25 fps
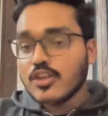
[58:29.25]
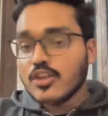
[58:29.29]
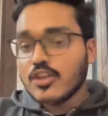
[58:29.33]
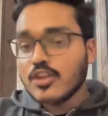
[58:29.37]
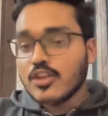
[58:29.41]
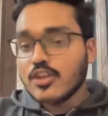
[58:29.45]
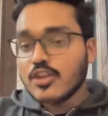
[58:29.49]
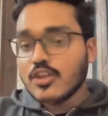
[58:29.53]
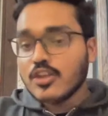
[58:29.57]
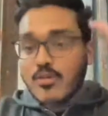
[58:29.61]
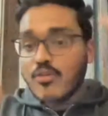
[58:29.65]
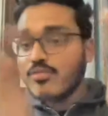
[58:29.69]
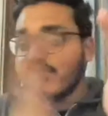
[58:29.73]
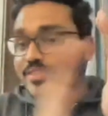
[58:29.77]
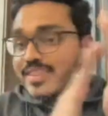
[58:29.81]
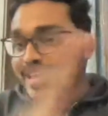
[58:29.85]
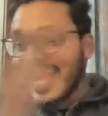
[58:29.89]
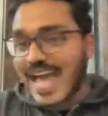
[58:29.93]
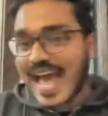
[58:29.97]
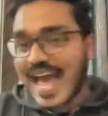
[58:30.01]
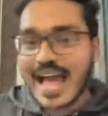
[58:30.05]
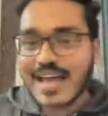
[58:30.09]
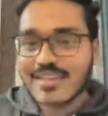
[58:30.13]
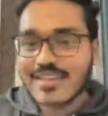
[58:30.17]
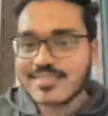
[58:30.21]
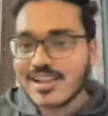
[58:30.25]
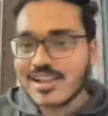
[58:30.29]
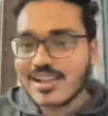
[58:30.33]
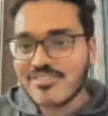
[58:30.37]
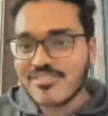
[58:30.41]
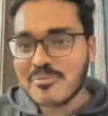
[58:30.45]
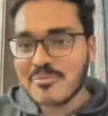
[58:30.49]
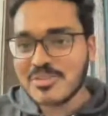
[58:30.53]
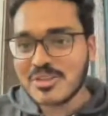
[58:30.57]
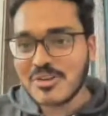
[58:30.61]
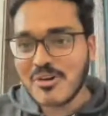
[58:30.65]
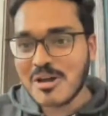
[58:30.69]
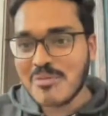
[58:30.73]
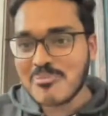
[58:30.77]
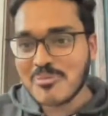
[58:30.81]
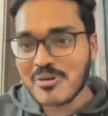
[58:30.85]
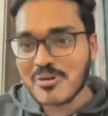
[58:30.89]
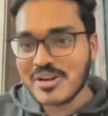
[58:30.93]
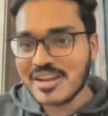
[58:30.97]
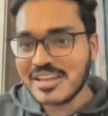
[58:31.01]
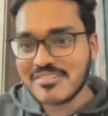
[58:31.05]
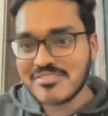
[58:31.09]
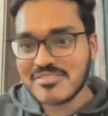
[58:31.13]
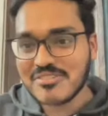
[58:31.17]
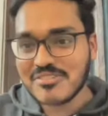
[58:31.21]
So I removed the hassle from the
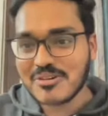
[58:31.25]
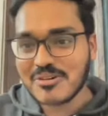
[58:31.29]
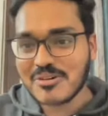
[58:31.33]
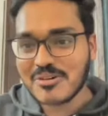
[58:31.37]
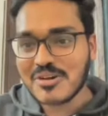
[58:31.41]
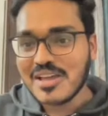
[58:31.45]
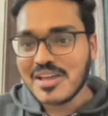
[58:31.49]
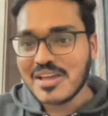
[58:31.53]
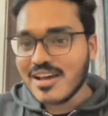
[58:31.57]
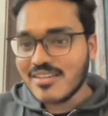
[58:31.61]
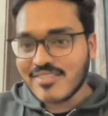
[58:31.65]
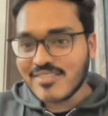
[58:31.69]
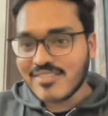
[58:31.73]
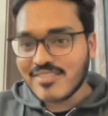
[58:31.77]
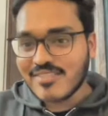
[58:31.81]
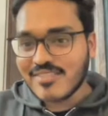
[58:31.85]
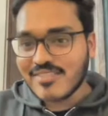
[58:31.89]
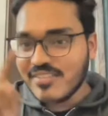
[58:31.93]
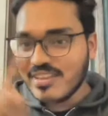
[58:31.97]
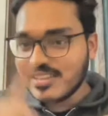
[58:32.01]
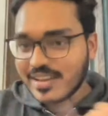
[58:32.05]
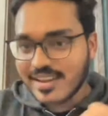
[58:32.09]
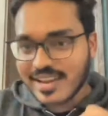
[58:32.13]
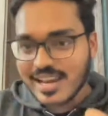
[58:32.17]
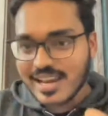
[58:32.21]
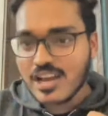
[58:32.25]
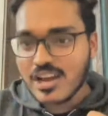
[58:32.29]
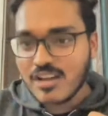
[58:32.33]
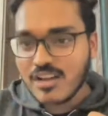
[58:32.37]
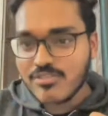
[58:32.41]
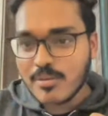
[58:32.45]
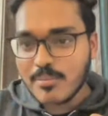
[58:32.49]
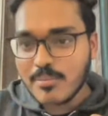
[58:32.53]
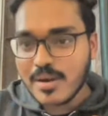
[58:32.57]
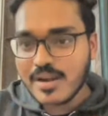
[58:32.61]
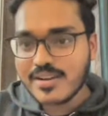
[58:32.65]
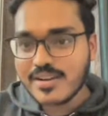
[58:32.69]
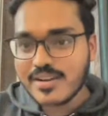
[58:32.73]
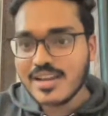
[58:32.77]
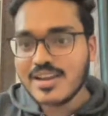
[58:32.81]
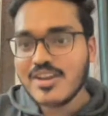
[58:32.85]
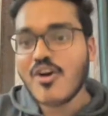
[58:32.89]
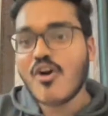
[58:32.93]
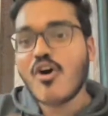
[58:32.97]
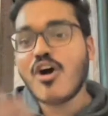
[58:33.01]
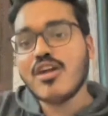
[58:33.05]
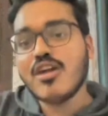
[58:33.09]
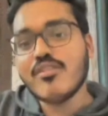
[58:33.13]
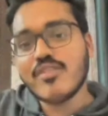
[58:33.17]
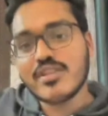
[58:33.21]
onboarding flow via with a click of a
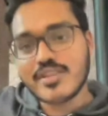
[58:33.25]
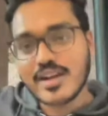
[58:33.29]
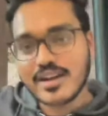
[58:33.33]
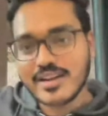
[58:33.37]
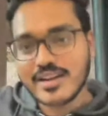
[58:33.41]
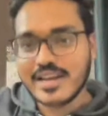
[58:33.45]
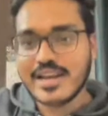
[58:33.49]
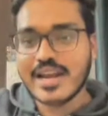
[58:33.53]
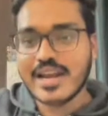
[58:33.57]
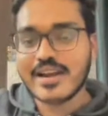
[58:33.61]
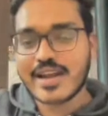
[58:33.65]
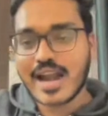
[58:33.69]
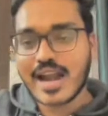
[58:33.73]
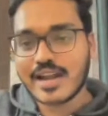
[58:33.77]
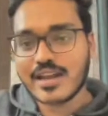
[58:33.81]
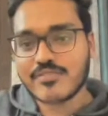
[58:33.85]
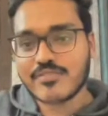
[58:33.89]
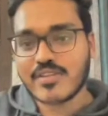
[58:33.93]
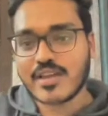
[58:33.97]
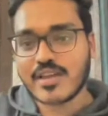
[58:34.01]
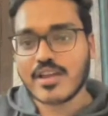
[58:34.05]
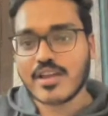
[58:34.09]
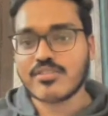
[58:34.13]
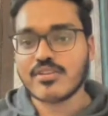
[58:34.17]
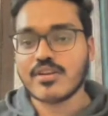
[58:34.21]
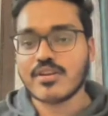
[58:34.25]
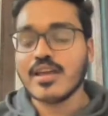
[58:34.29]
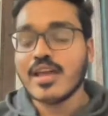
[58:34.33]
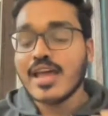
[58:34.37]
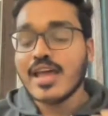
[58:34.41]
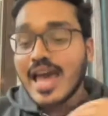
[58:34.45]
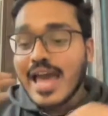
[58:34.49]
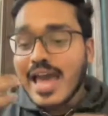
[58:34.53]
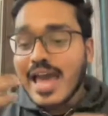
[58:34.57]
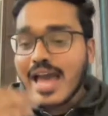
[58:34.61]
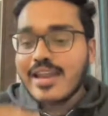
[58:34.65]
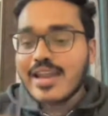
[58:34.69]
button or with a delayed gratification.